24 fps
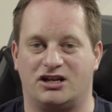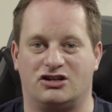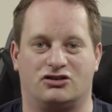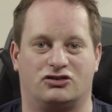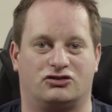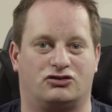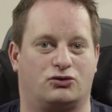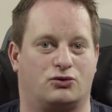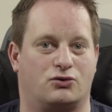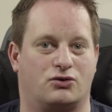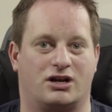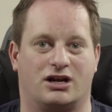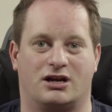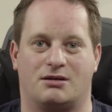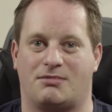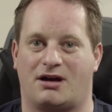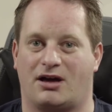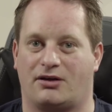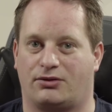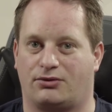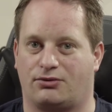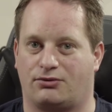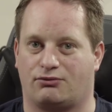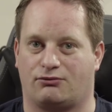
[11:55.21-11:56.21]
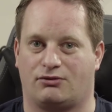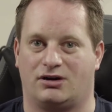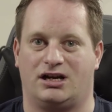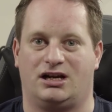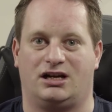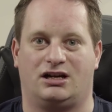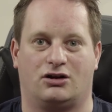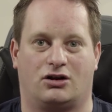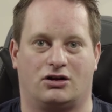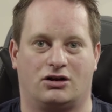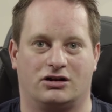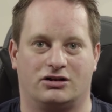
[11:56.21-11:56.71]
You're talking about
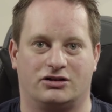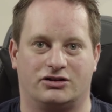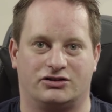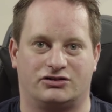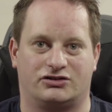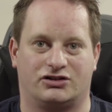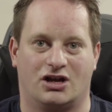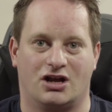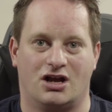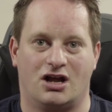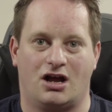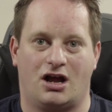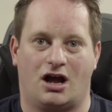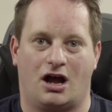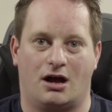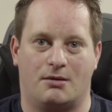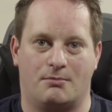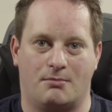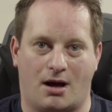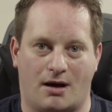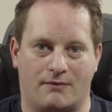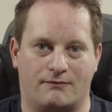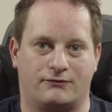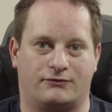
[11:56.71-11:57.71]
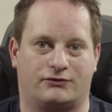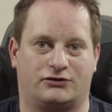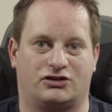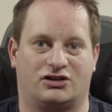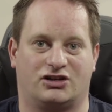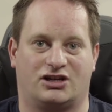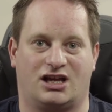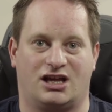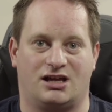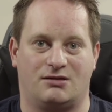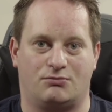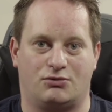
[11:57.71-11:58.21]
$3 a month
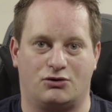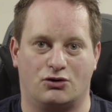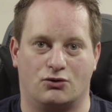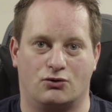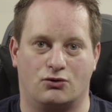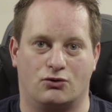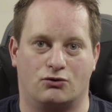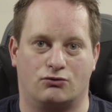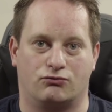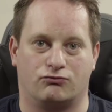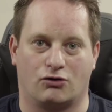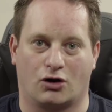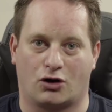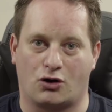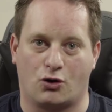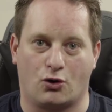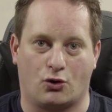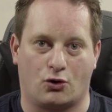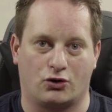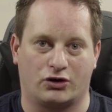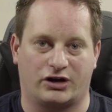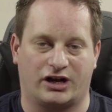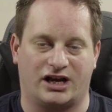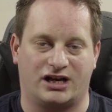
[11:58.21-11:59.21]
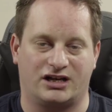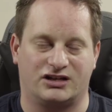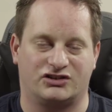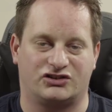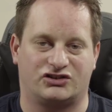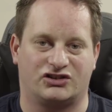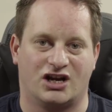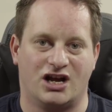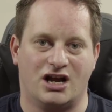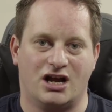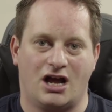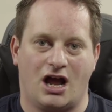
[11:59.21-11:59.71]
to keep your
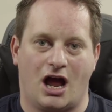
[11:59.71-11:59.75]
recordings,